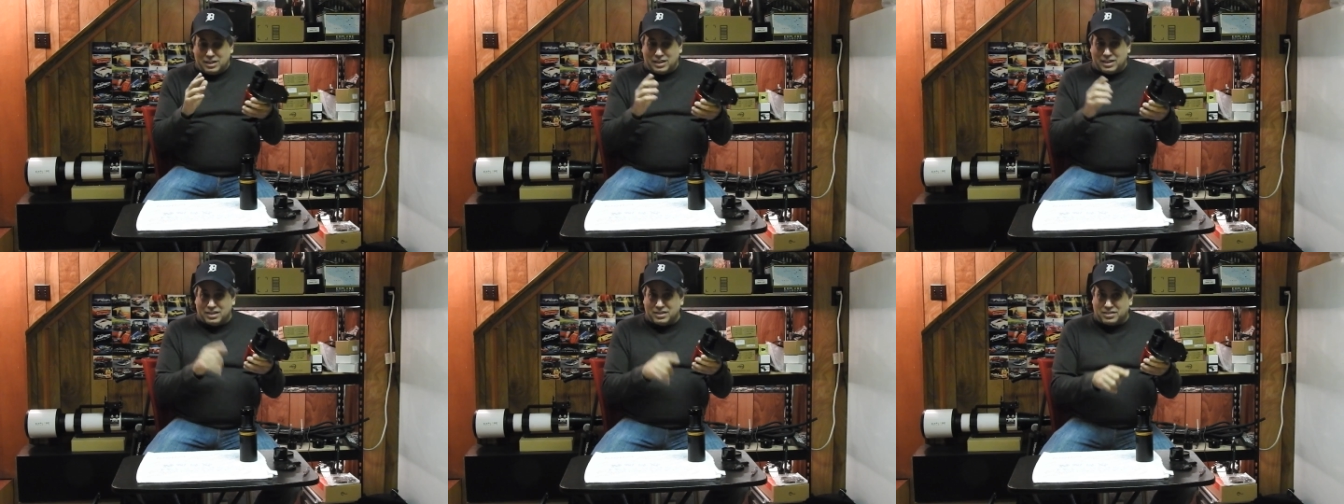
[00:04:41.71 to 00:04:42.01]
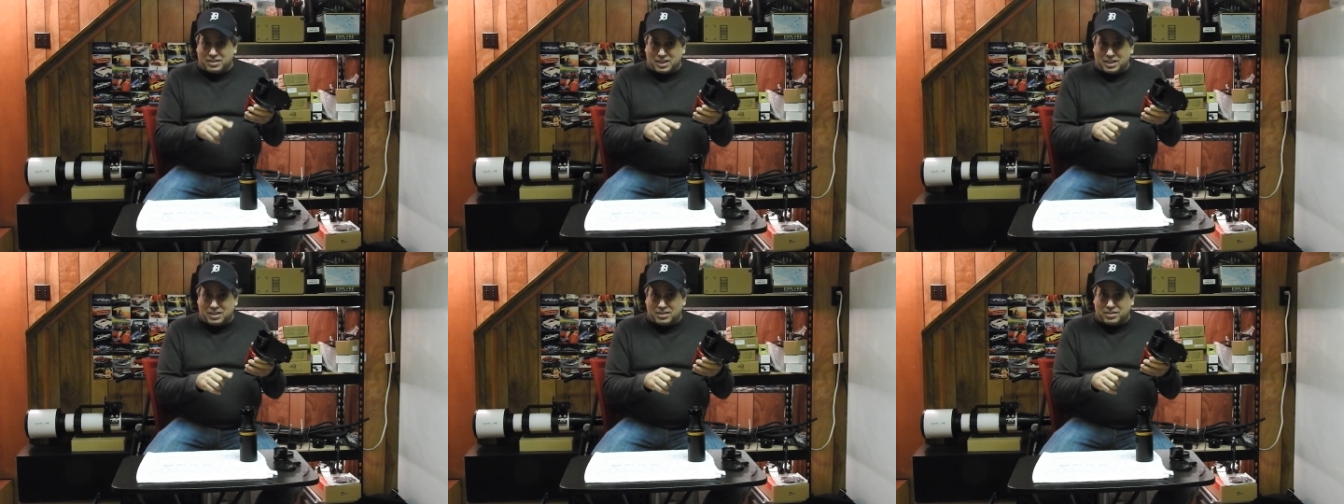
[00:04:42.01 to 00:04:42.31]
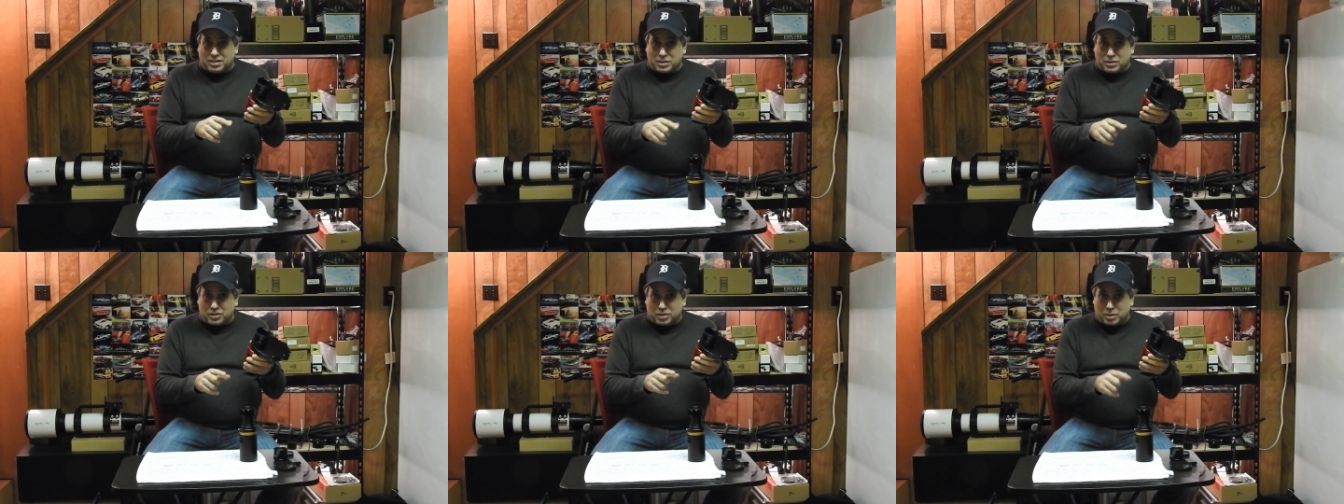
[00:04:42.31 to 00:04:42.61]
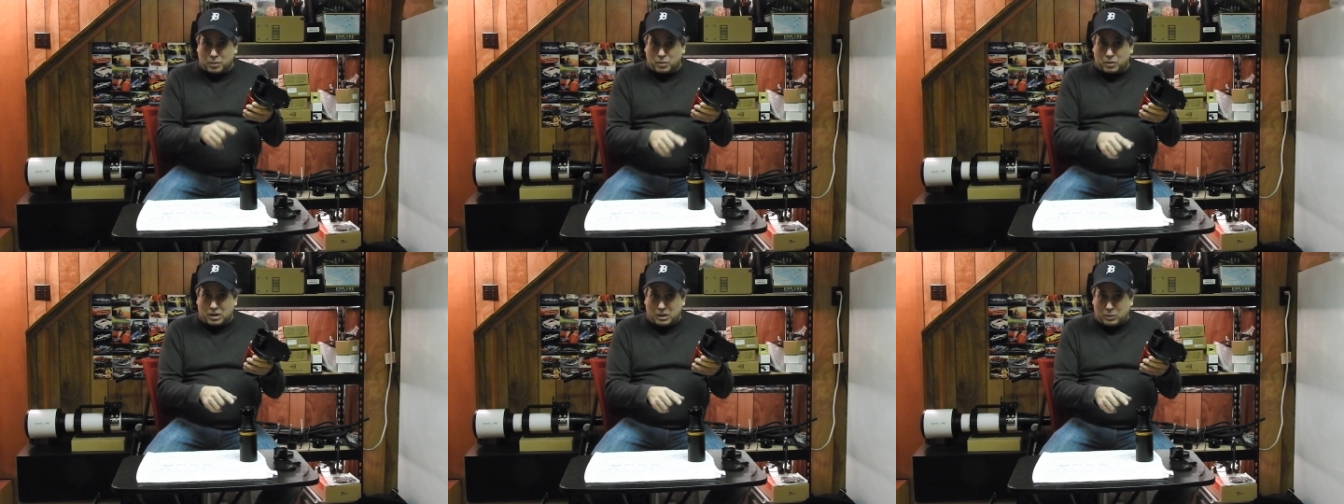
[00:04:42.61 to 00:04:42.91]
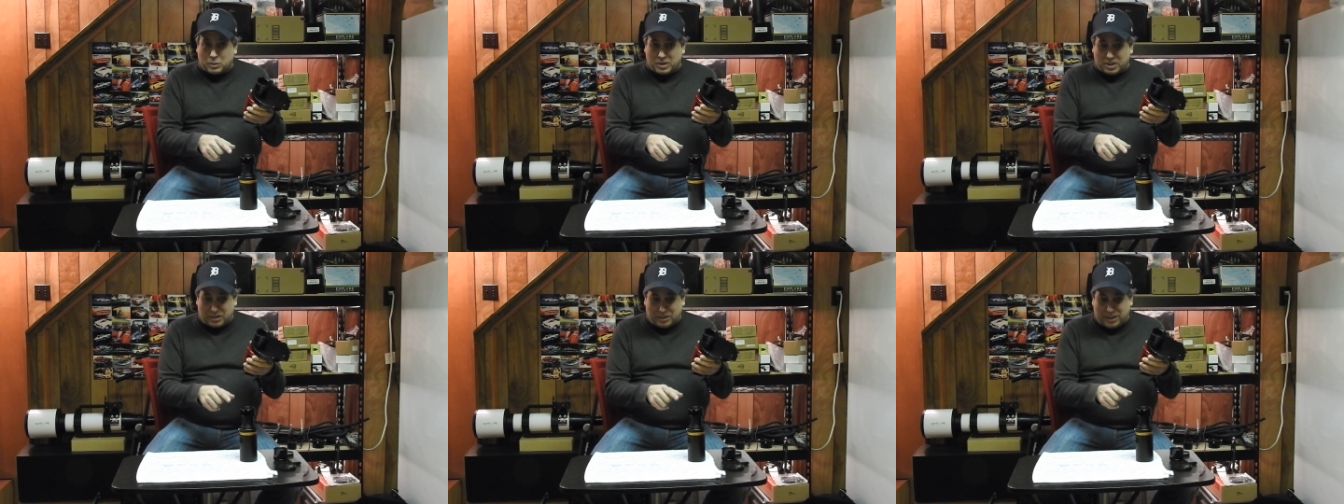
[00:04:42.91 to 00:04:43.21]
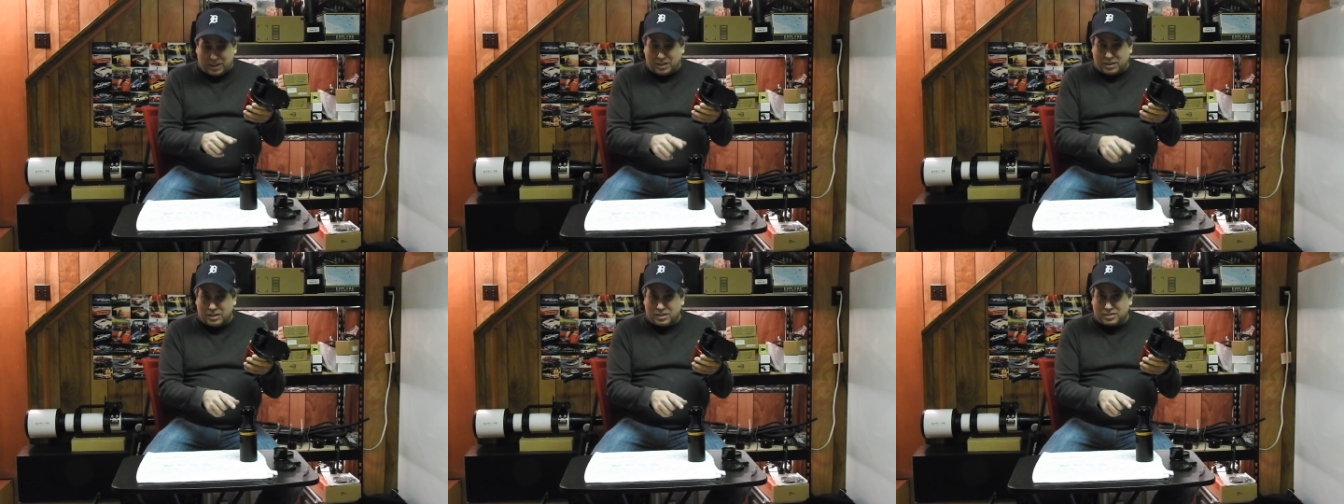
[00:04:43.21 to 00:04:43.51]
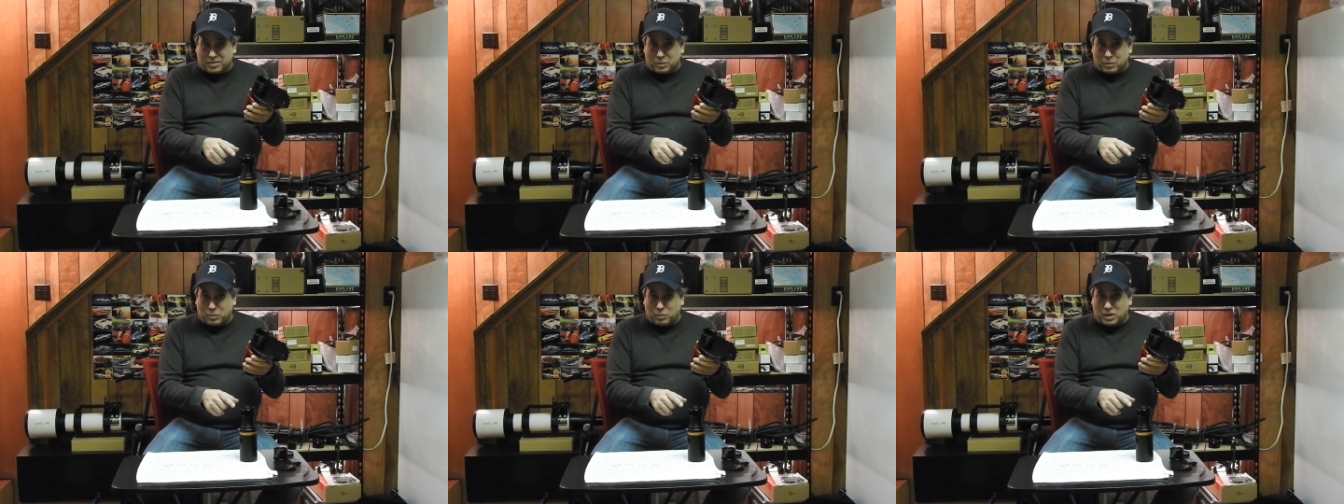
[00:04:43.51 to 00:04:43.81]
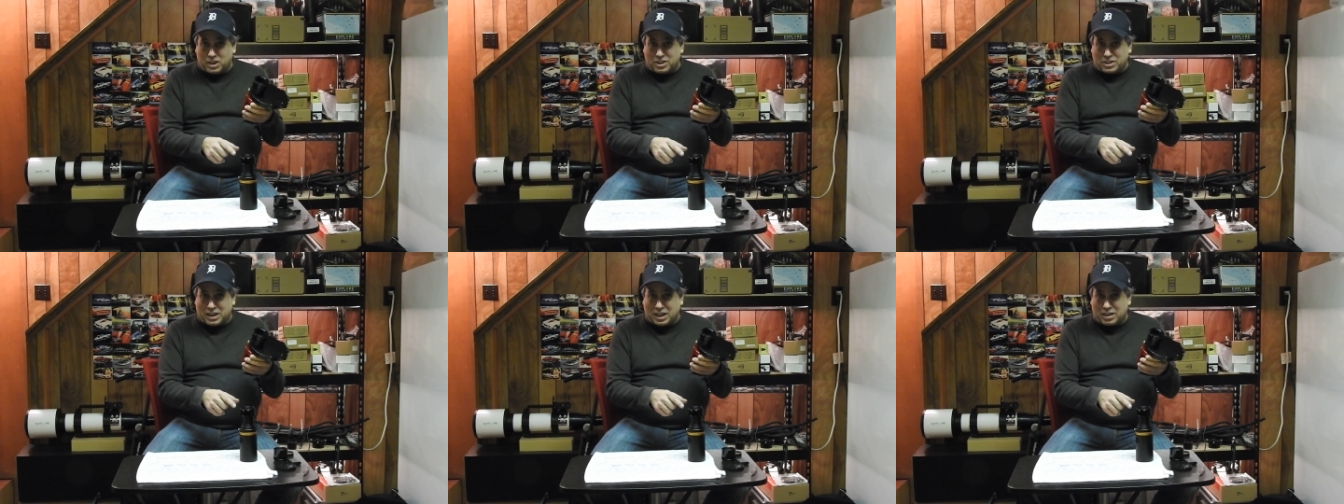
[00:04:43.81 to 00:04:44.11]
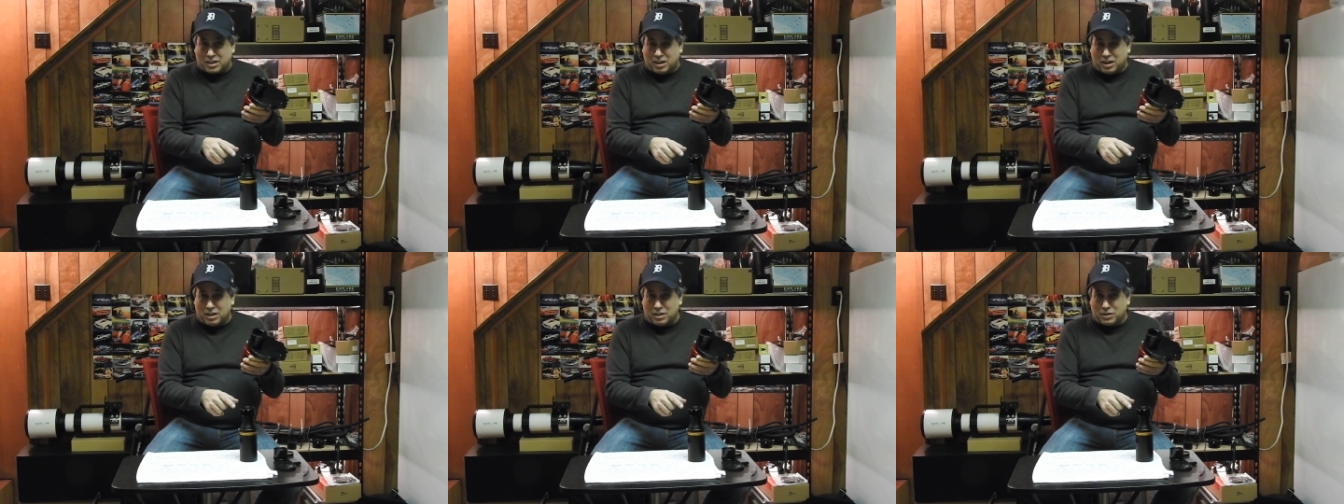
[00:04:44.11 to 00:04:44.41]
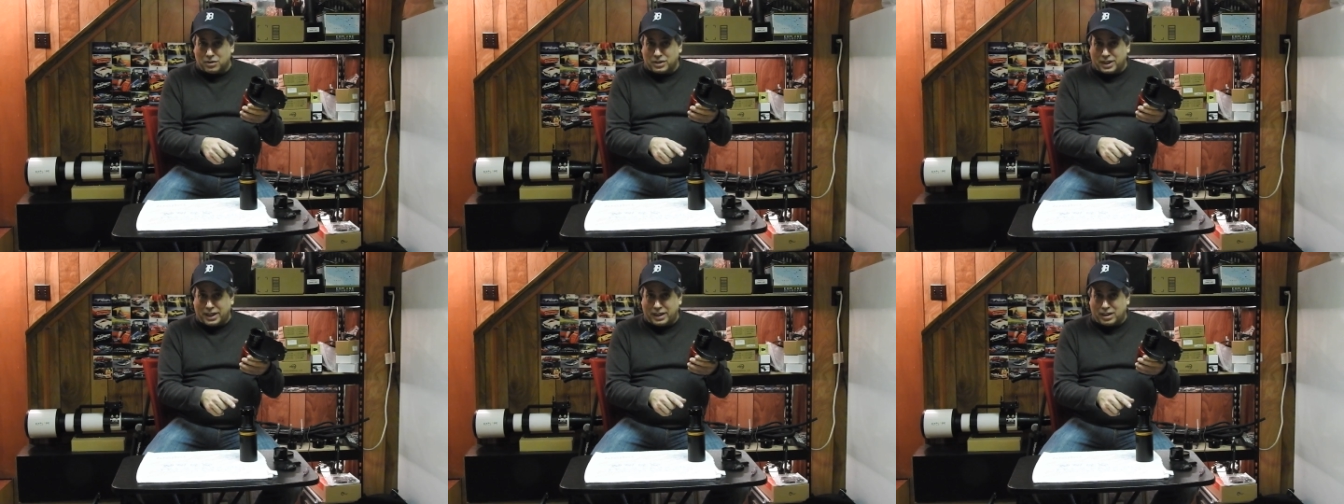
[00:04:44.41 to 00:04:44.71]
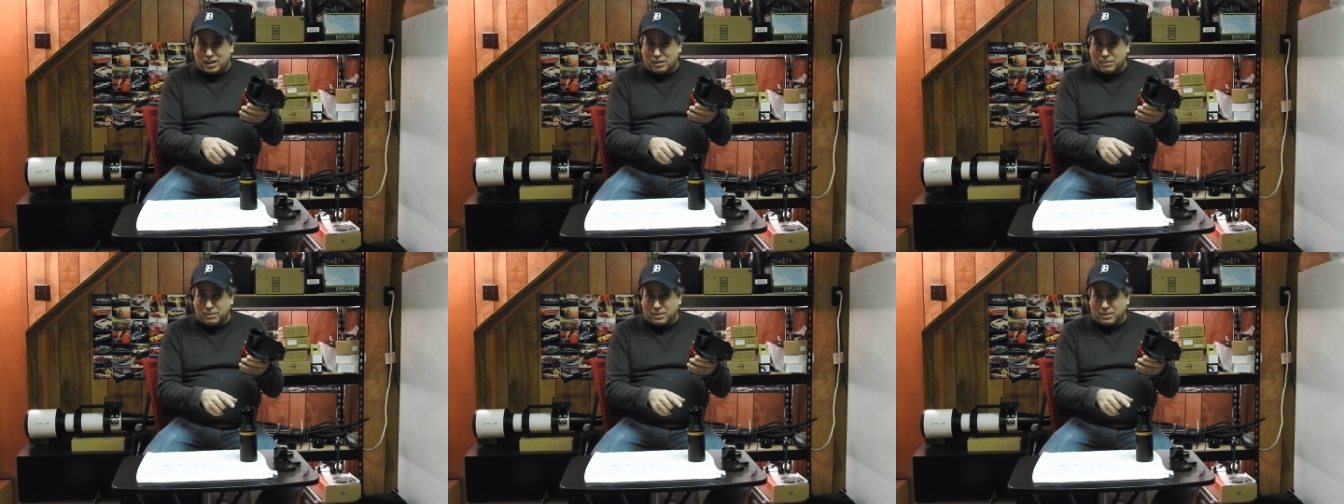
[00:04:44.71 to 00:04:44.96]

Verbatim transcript: is easier to work with than this one-shot color data